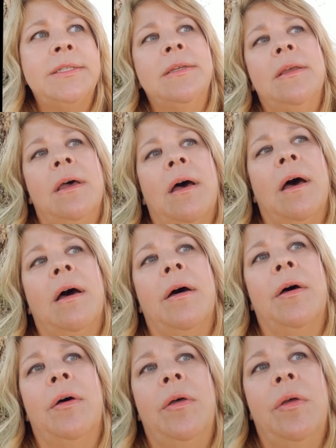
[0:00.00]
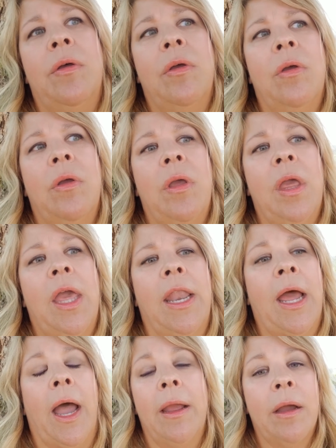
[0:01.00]
I
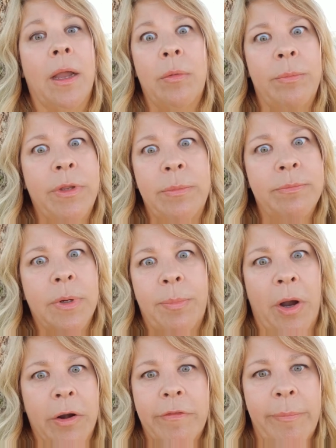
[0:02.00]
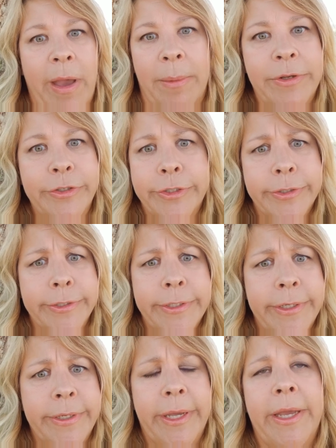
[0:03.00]
would be a part of a Baptist church
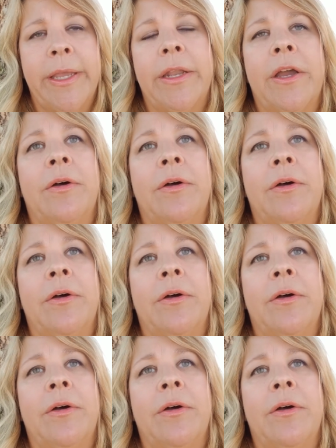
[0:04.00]
any day,